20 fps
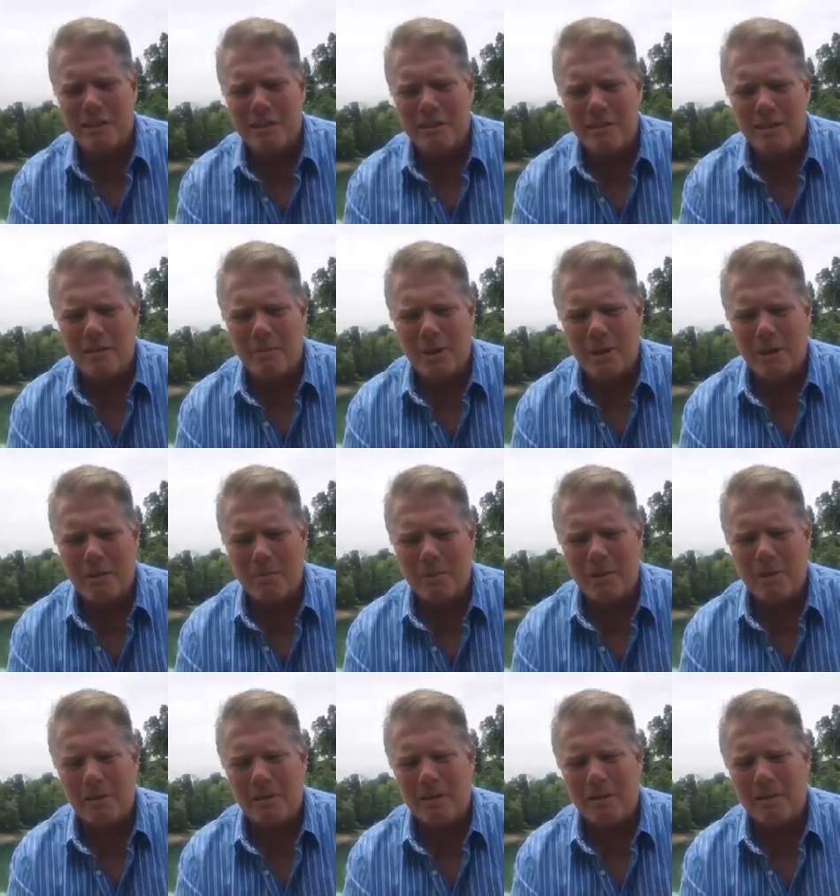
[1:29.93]
that's coming up,
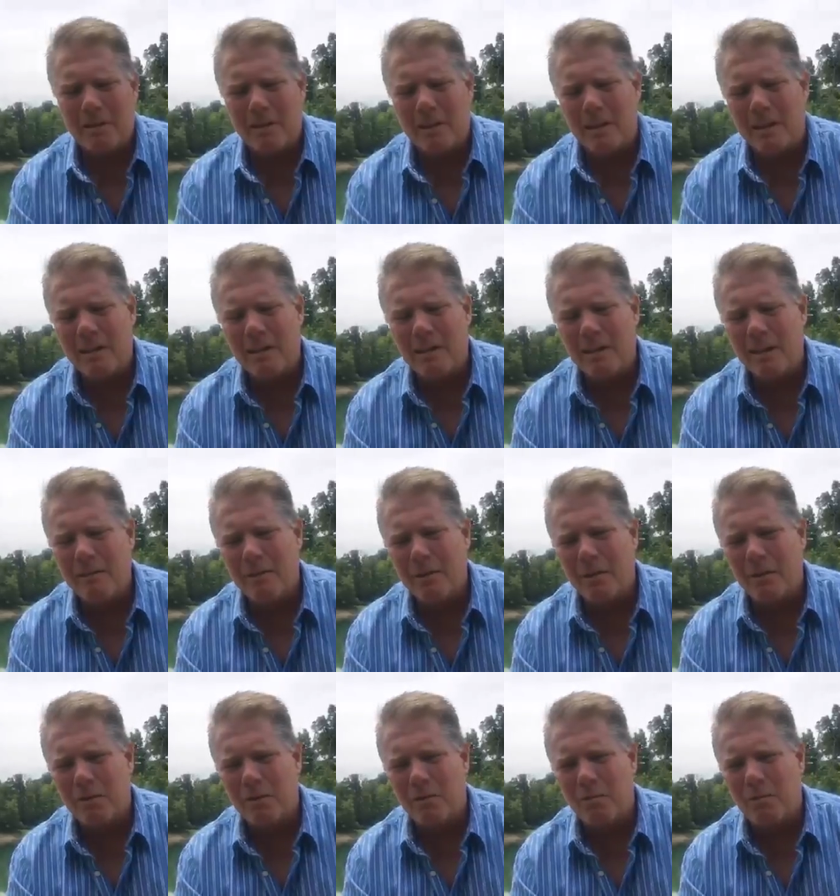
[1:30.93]
and they didn't have to
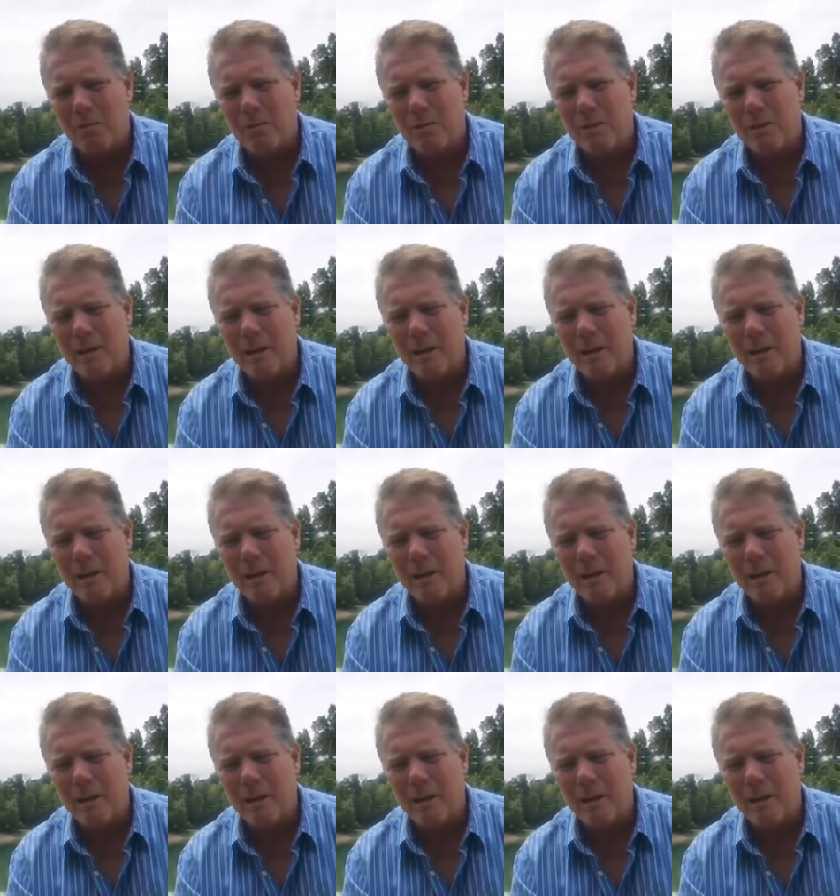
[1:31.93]
go to war.